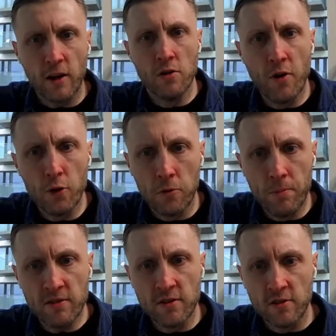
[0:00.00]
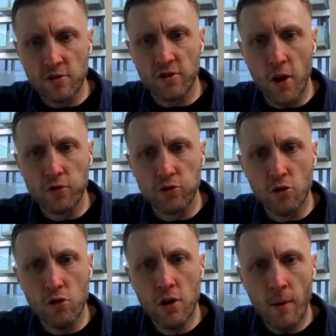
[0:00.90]
You're involved in business yourself.
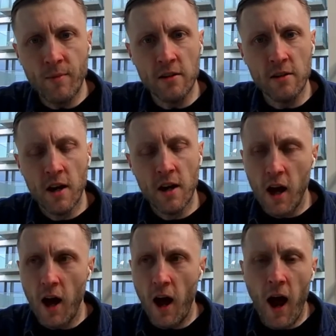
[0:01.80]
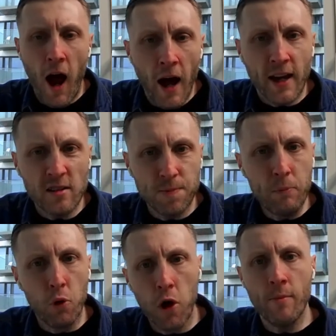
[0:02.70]
So I mean, I guess
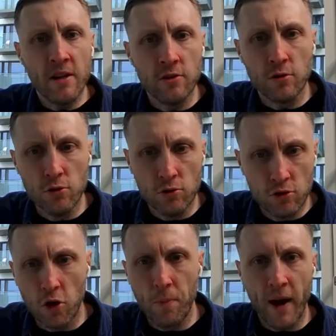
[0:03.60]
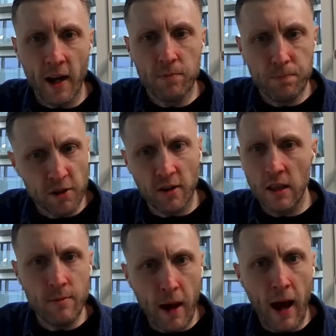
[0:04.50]
people coming to to Quebec,
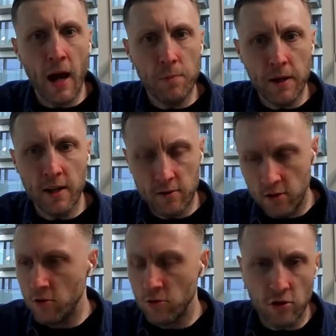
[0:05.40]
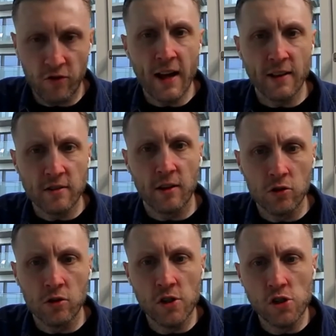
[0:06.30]
particularly maybe high paid, you know, sort of highly skilled
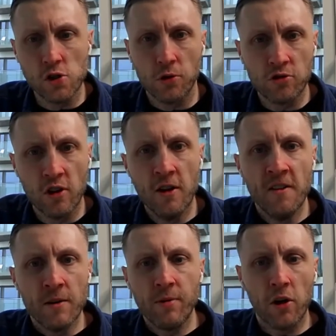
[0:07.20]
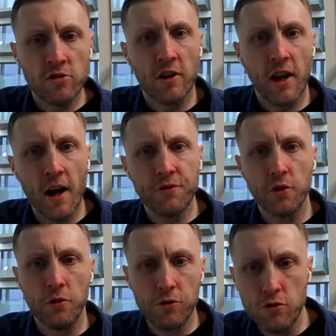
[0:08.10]
individuals, because they're going to have to
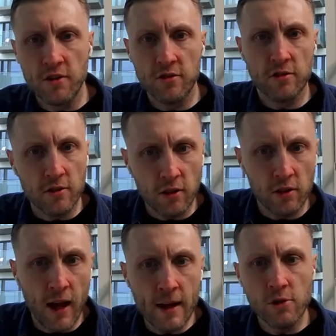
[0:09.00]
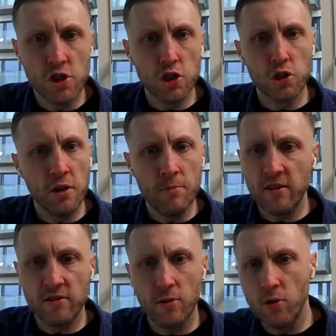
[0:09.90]
go through this language issue, they
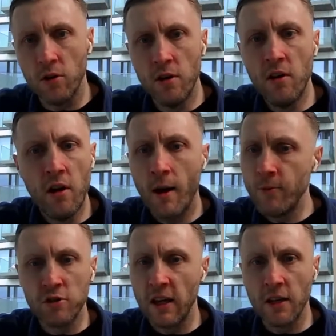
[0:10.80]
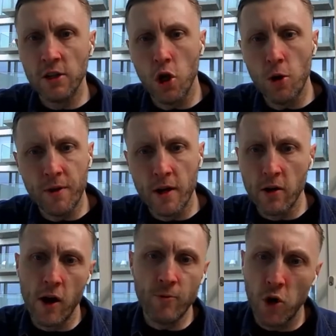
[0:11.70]
may say, "Well, I'm not taking a job there,
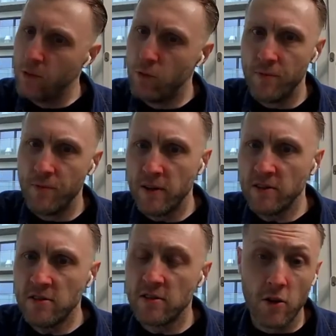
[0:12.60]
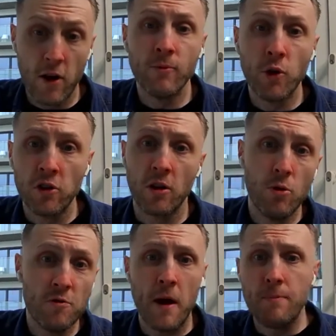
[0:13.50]
or I'm not going to move my business there, or I'm going to
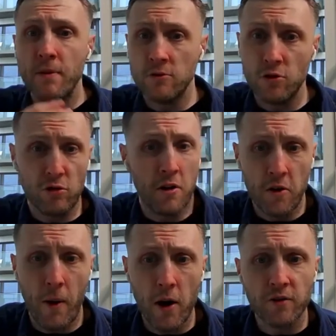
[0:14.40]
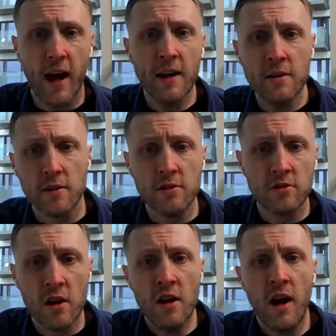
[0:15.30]
move my business to another part of Canada."
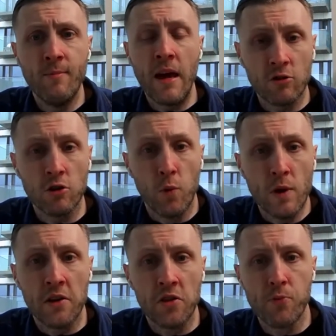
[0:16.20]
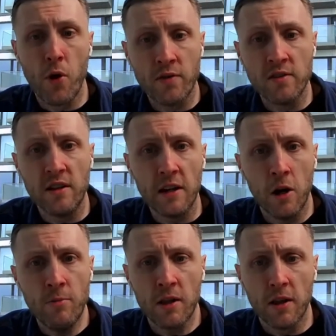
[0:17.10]
It's it may it's going to weaken the province
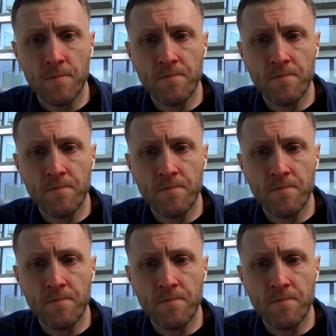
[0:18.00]
economically.